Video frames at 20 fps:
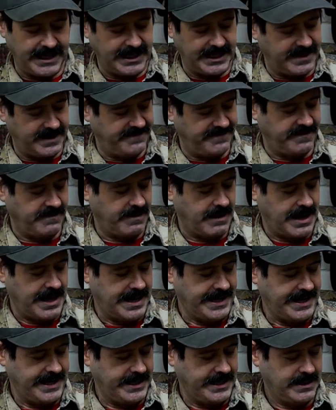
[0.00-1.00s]
lever on
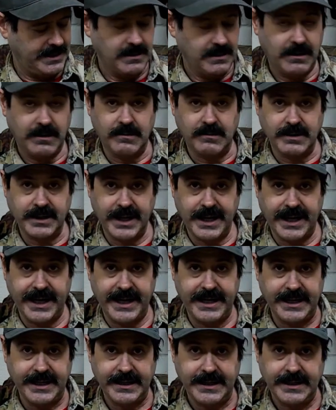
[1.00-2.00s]
it, okay?